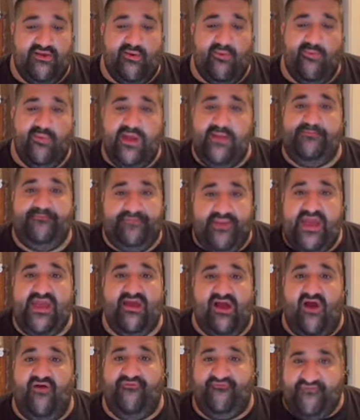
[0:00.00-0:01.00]
we beat
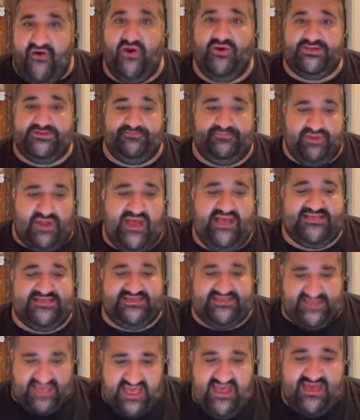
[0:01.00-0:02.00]
a first place
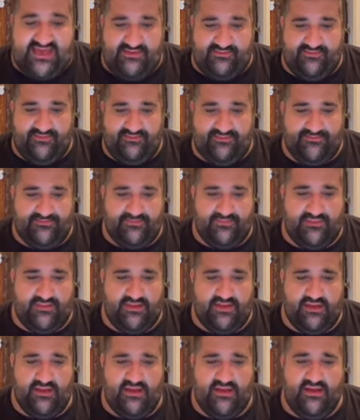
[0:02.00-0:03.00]
team.
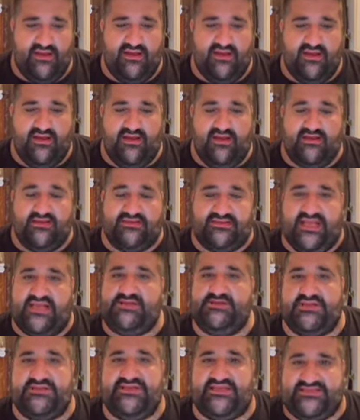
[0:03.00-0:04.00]
This
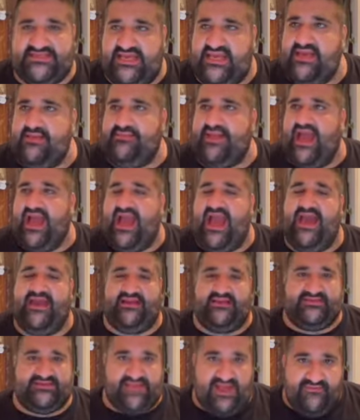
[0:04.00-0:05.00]
was a team that had a
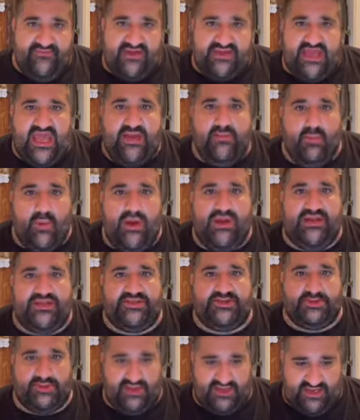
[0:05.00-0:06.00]
7-game winning
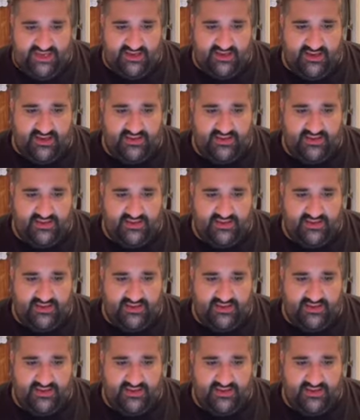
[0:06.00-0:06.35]
streak.